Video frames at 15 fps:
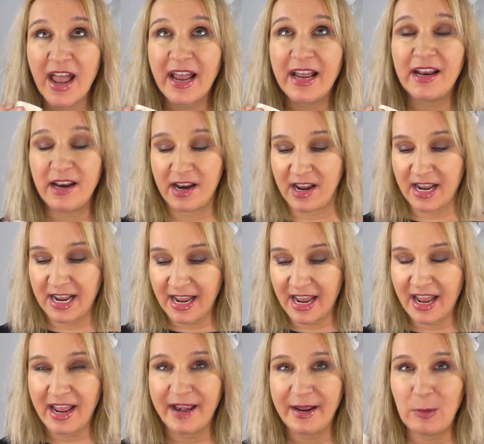
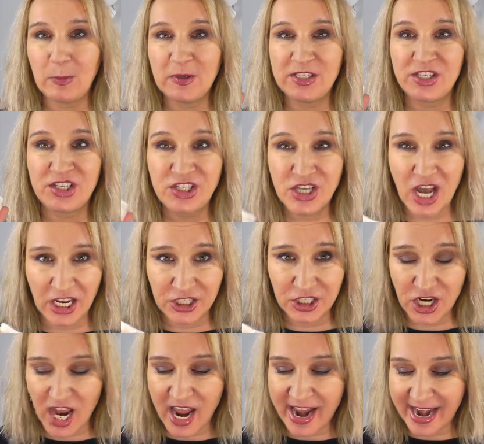It was
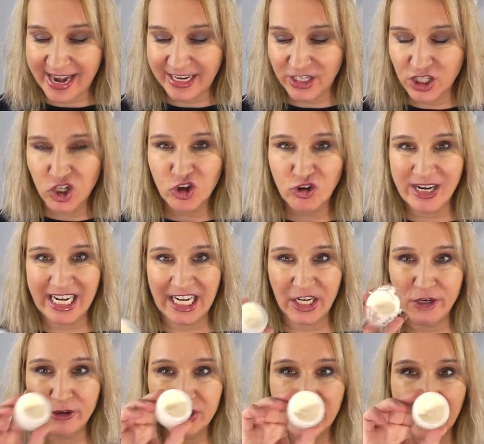such a treat
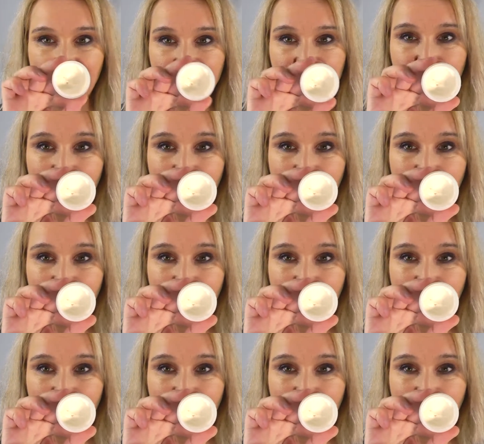using it.